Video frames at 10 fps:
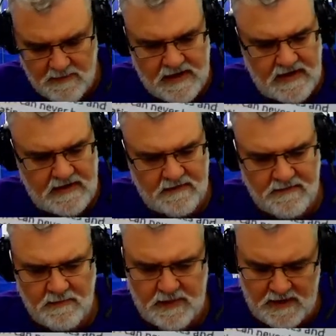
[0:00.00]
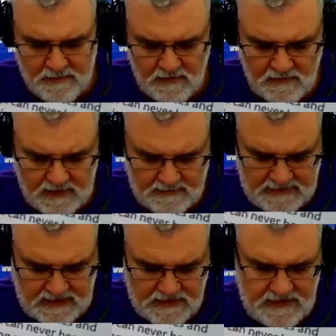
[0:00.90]
meeting different people when I'm
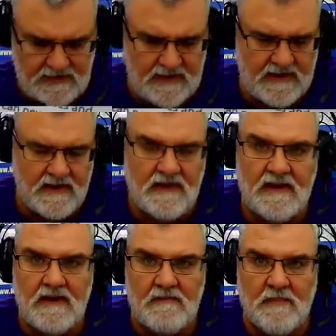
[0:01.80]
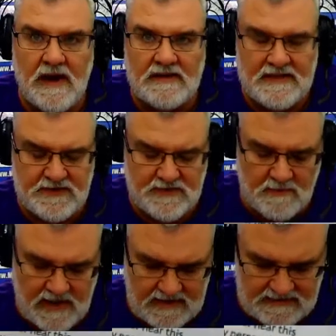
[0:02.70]
teaching, like my teaching
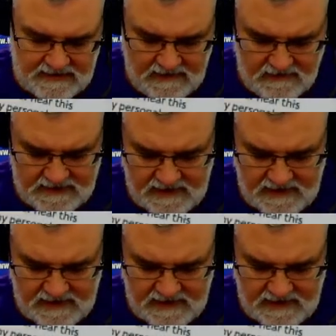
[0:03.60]
Miley Cyrus had